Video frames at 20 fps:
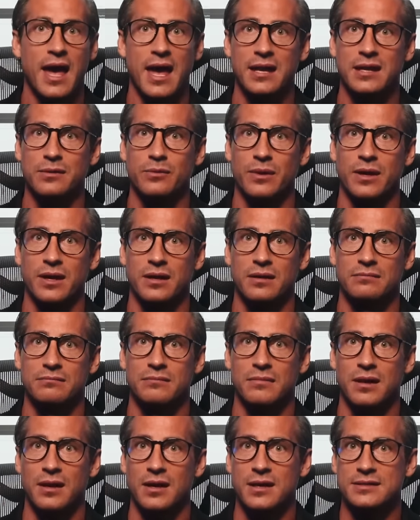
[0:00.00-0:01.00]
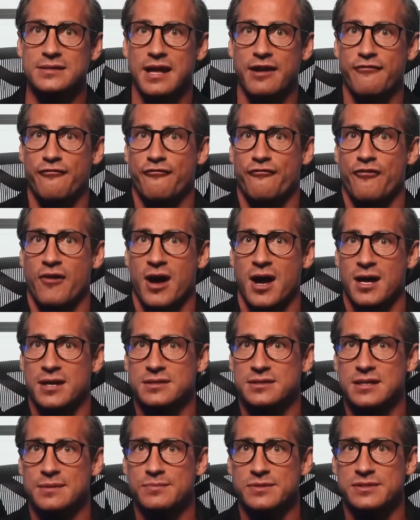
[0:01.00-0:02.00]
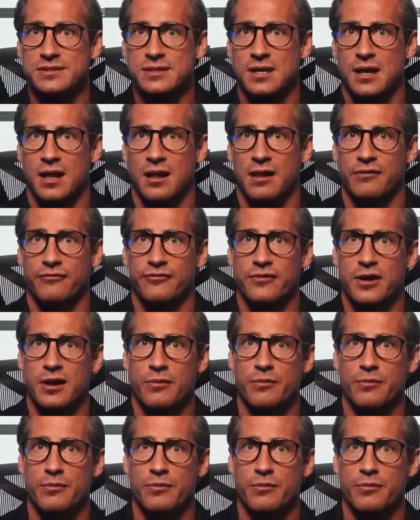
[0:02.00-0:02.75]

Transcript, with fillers: Anyway, they find themselves